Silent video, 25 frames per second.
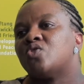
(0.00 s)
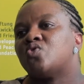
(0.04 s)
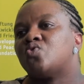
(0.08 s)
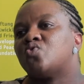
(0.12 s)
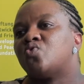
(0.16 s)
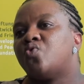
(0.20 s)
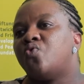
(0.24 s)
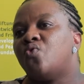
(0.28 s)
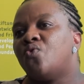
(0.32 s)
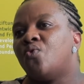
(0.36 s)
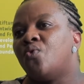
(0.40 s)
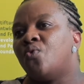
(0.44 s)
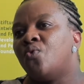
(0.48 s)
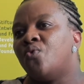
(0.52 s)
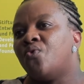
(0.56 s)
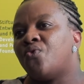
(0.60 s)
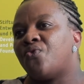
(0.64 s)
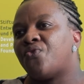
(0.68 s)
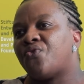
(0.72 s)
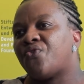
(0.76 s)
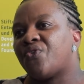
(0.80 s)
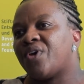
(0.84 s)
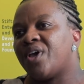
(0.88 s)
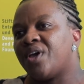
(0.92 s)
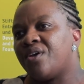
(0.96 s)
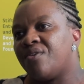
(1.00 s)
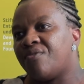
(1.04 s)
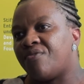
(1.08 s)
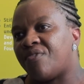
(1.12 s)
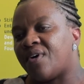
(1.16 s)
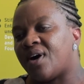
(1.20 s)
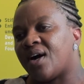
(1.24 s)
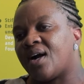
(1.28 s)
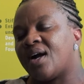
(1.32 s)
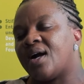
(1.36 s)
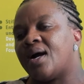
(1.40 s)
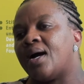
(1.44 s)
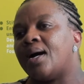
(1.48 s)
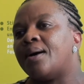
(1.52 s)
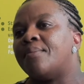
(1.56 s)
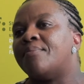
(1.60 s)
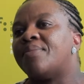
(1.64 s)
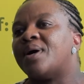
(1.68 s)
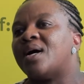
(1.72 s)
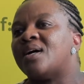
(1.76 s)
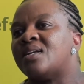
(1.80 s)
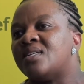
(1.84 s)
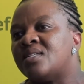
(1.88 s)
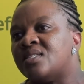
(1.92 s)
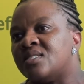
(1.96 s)
to favor
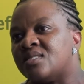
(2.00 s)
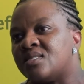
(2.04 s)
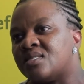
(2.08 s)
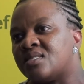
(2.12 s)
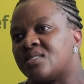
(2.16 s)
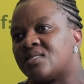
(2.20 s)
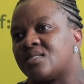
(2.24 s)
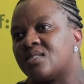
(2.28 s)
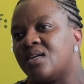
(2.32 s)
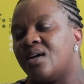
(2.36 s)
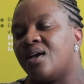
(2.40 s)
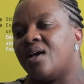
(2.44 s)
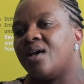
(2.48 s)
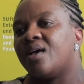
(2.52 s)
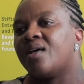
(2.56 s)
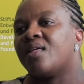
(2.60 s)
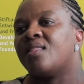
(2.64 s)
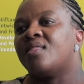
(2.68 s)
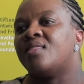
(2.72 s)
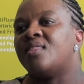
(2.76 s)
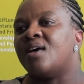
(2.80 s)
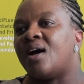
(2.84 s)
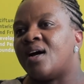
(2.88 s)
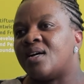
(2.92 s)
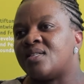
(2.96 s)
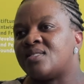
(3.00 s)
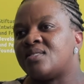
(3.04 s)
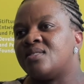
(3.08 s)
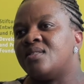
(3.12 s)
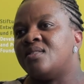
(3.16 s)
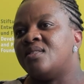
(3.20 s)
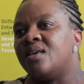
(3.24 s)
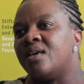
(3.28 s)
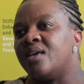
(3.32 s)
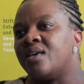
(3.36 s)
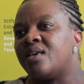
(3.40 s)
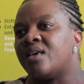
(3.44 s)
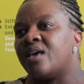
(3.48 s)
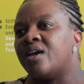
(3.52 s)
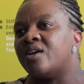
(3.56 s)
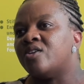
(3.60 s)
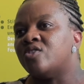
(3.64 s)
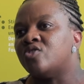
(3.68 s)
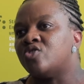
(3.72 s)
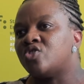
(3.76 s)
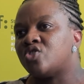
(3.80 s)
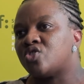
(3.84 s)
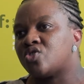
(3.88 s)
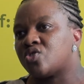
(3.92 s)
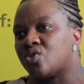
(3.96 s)
companies that they can
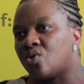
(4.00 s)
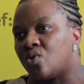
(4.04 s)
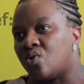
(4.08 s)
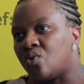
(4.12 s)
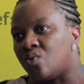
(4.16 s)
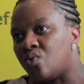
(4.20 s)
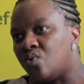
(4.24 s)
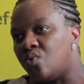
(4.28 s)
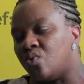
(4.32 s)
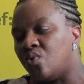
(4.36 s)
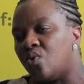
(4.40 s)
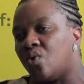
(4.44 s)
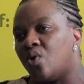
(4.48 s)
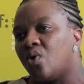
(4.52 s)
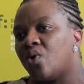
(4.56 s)
show